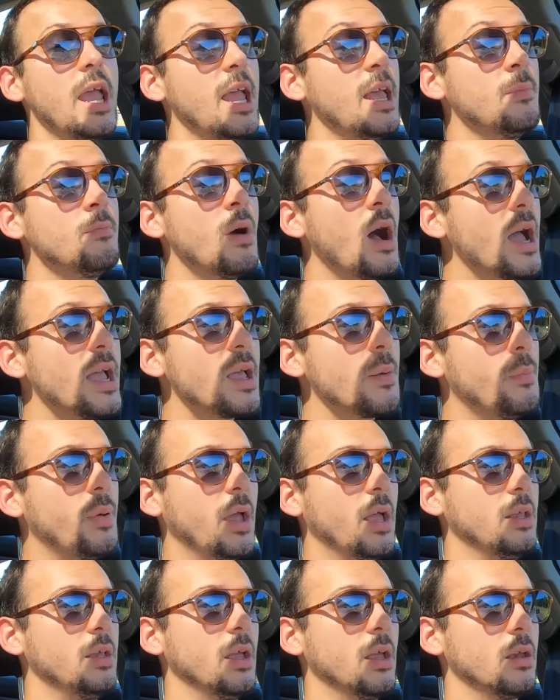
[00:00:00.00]
in my
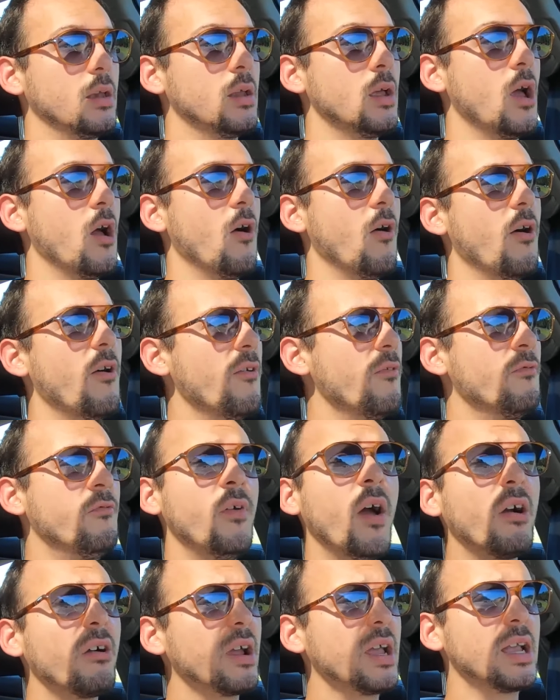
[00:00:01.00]
opinion,
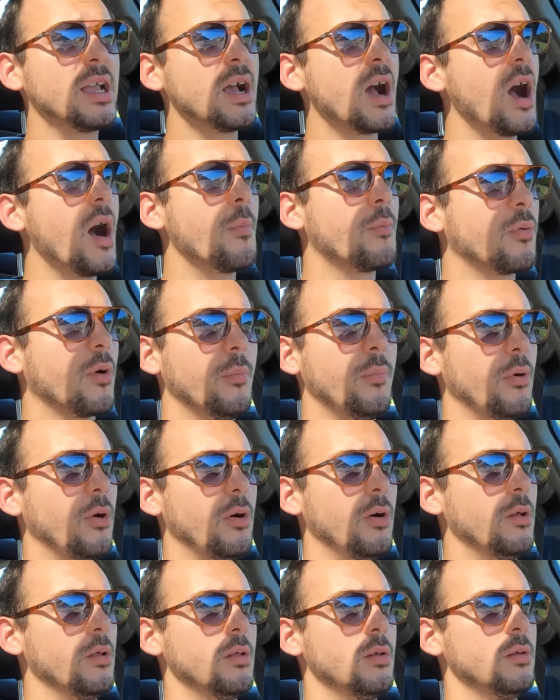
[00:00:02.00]
very
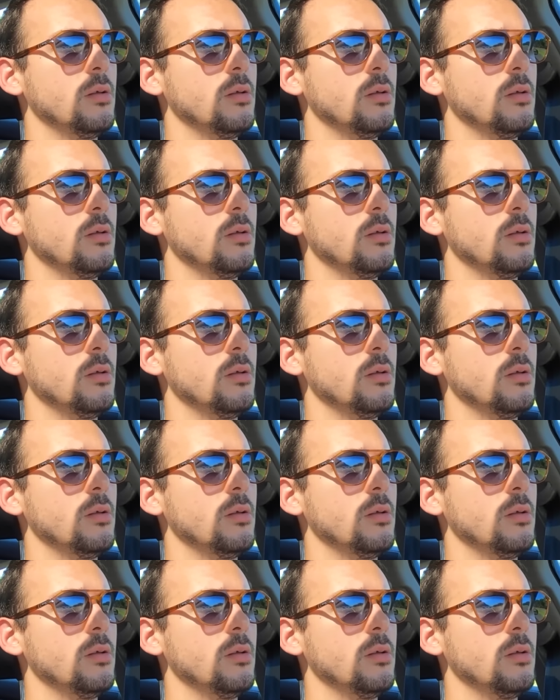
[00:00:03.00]
comparable